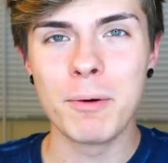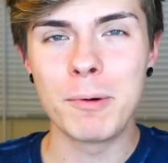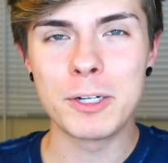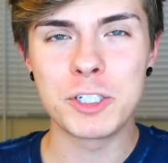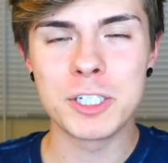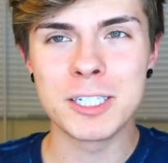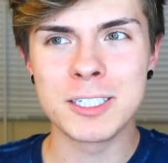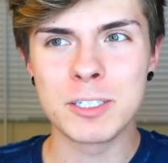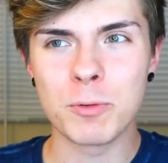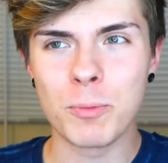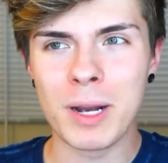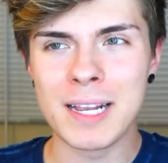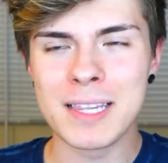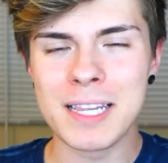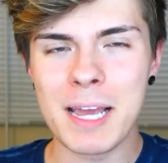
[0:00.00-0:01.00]
which is
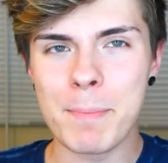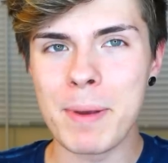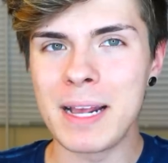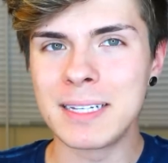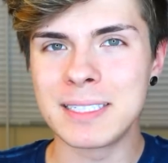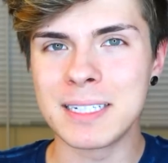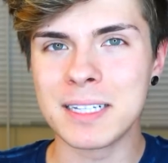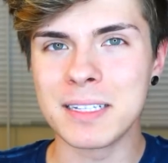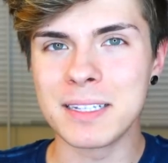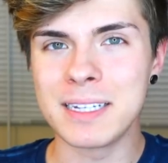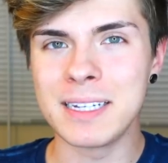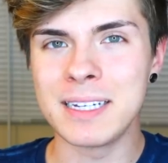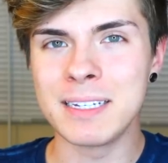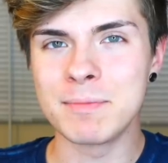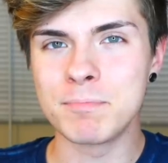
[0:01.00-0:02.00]
when they
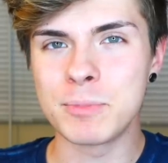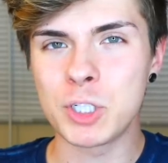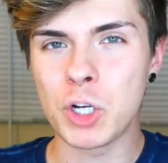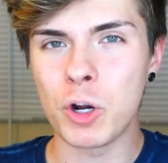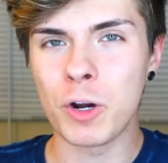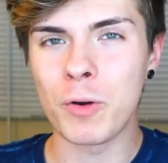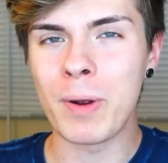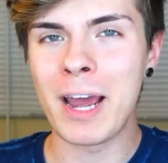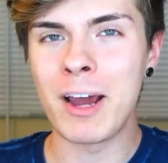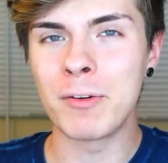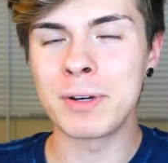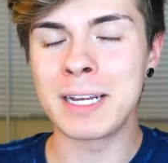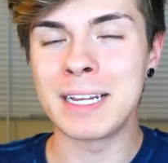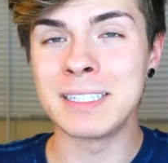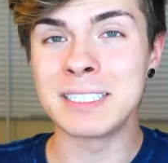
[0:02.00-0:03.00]
basically turn
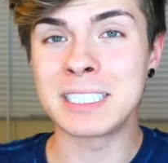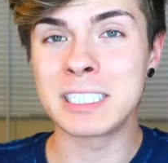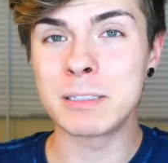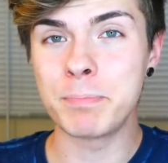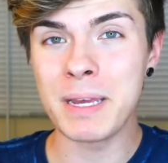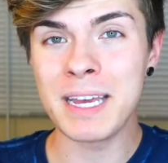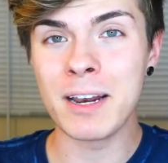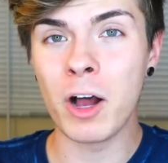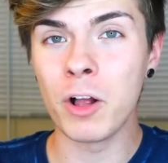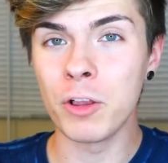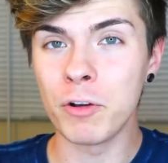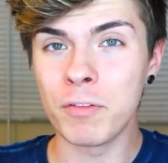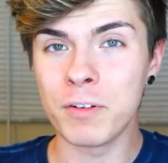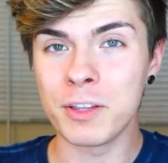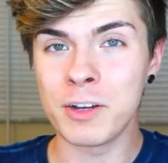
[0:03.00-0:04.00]
around and spit all
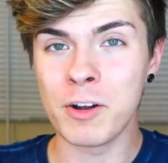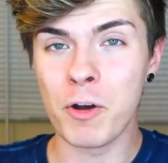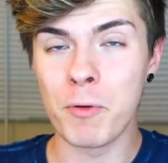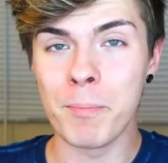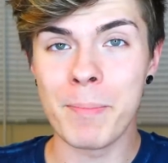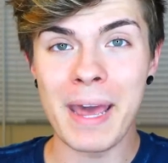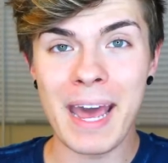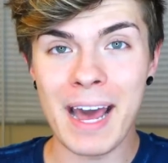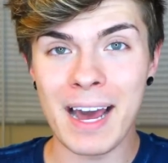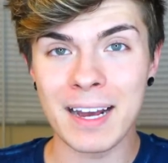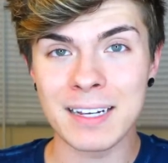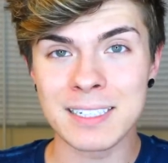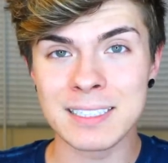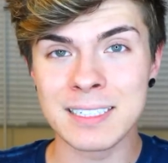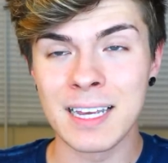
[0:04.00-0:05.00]
over their own
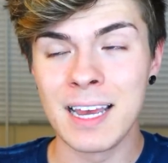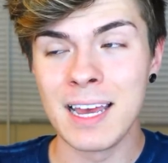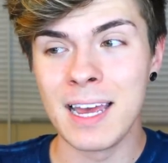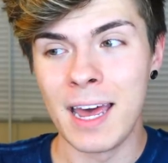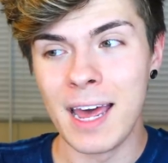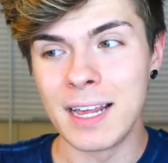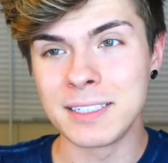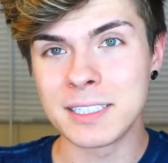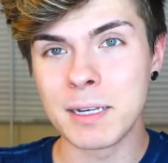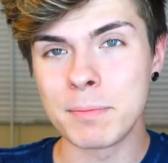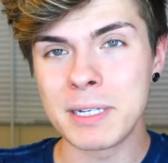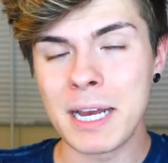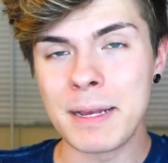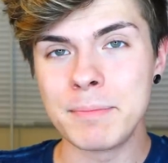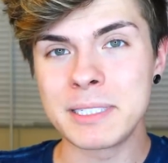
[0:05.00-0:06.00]
backs. And
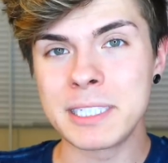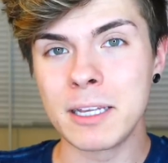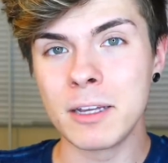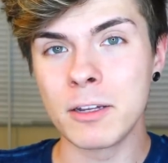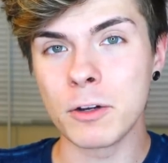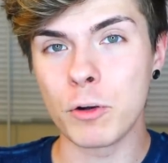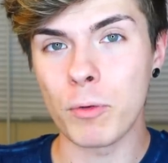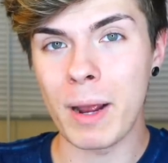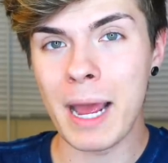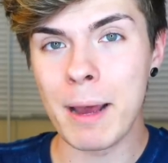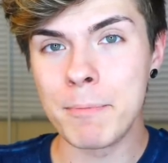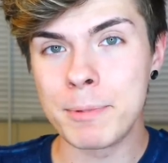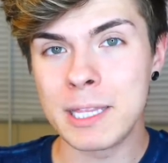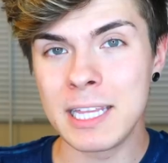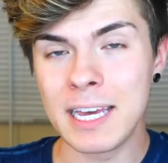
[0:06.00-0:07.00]
sometimes they'll
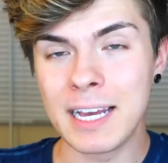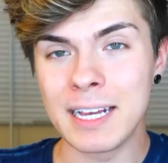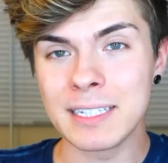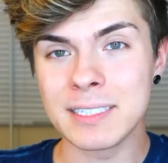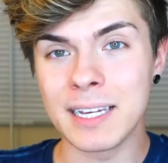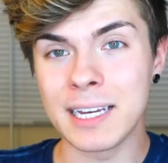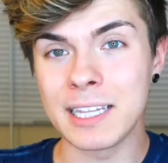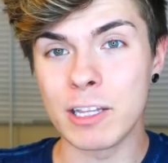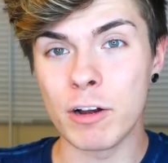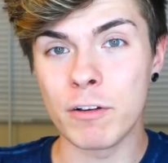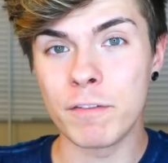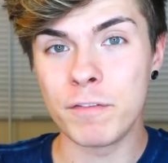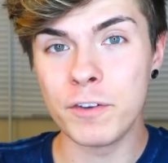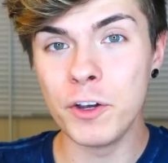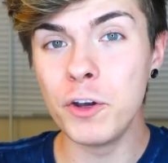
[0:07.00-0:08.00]
grab things like their
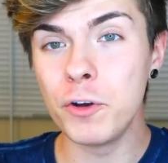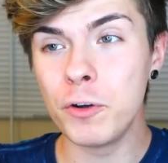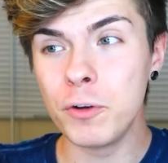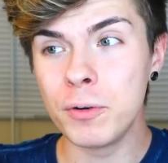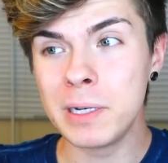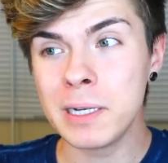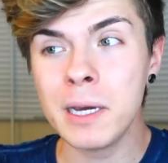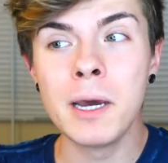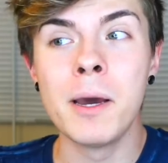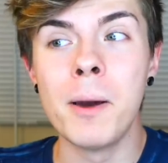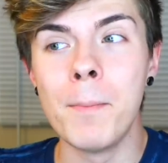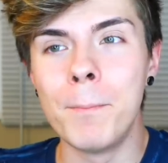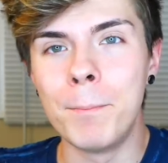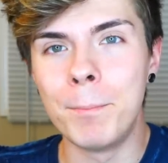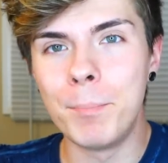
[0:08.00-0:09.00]
food,
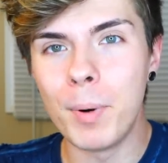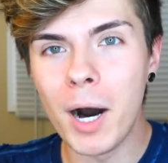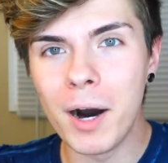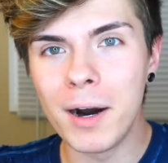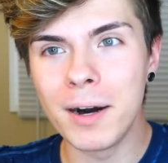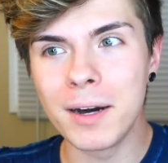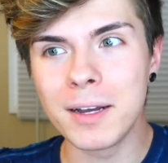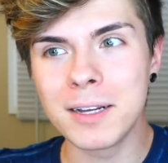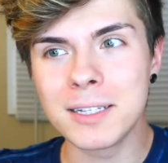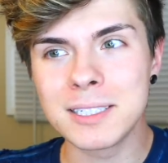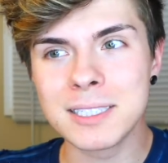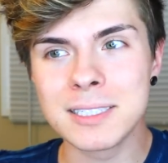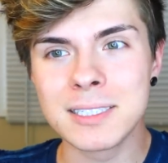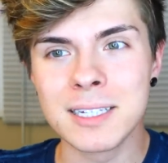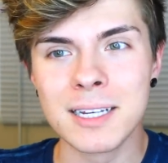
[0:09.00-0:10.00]

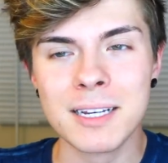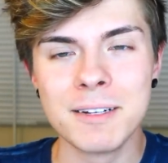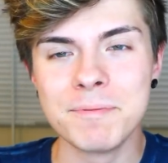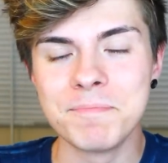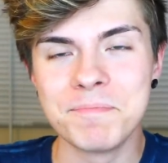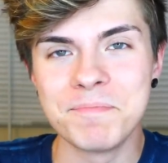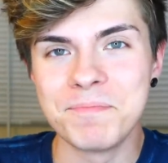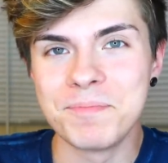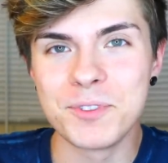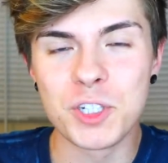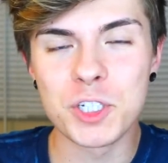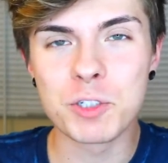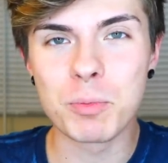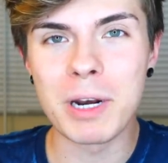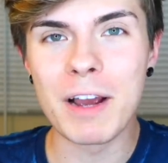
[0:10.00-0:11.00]
bugs,
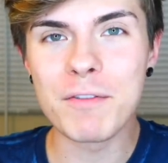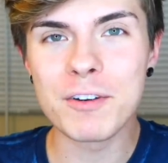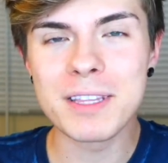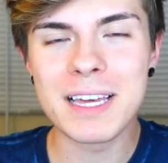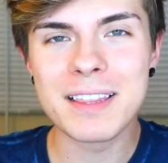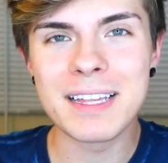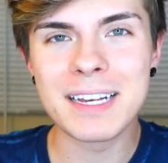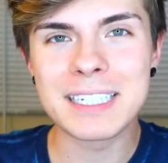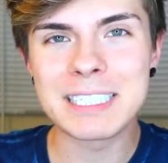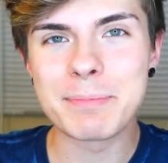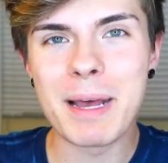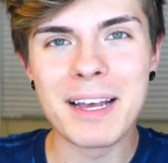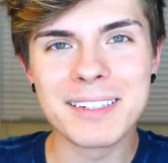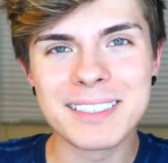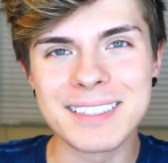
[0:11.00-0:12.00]
just whatever they think
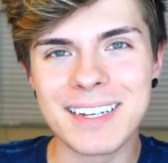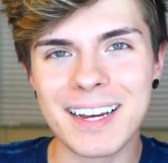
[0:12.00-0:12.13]
smells